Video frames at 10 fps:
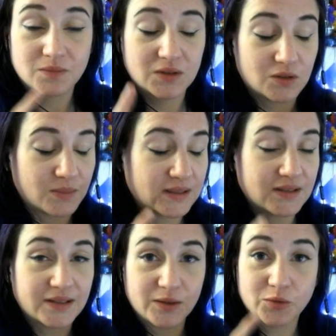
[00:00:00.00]

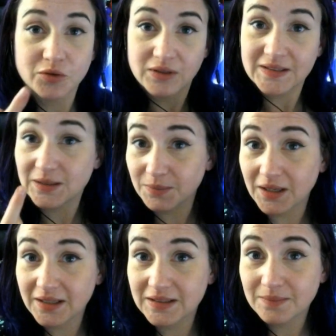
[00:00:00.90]
basically order in
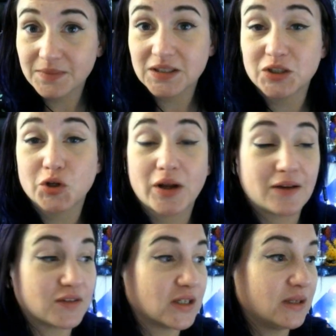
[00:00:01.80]
supplies, so you don't have to
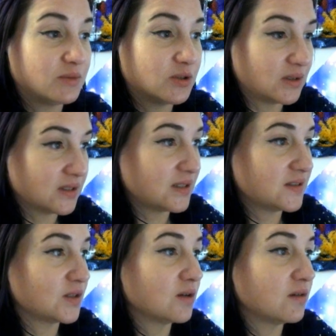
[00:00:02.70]
keep doing this and
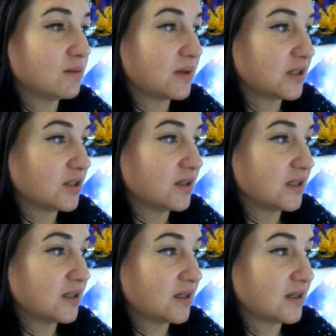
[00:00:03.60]
go in manually
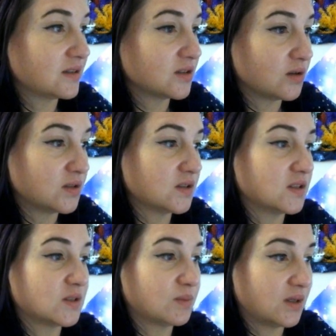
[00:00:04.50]
and go into the
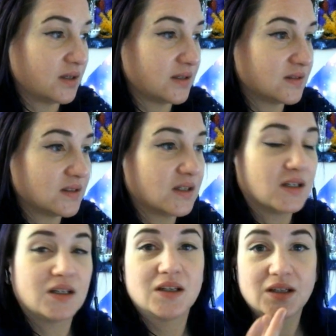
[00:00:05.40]
supplies
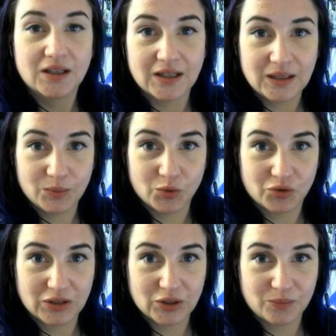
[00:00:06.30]
and keep ordering
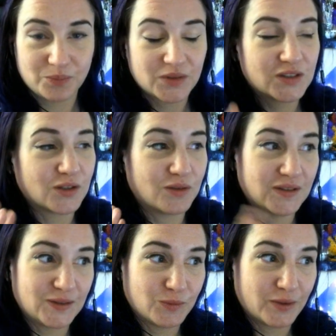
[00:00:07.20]
them. So this
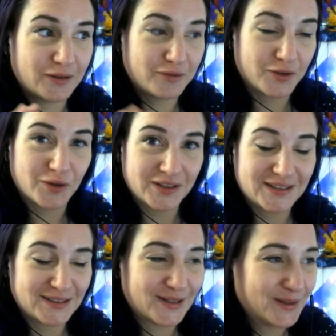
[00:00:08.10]
is why I forgot this
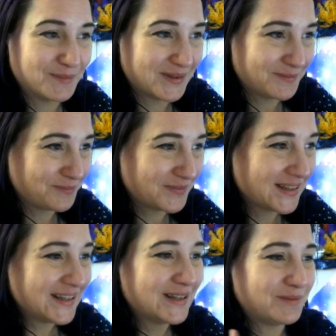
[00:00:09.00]
time,
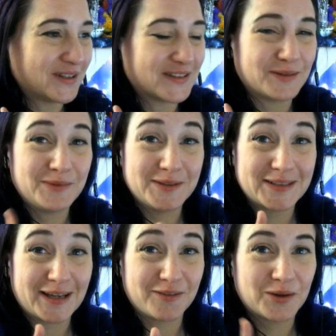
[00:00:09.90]
because I'm used to
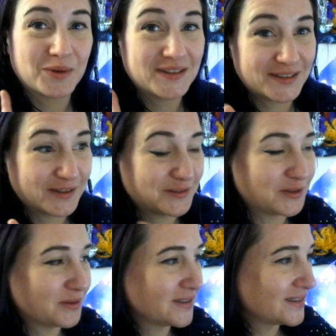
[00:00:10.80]
having my staff do
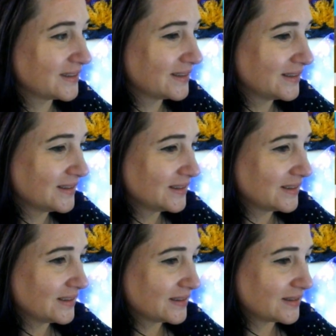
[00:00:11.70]
it.
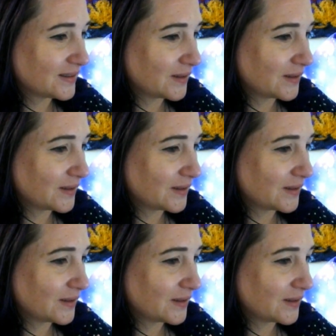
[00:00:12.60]
So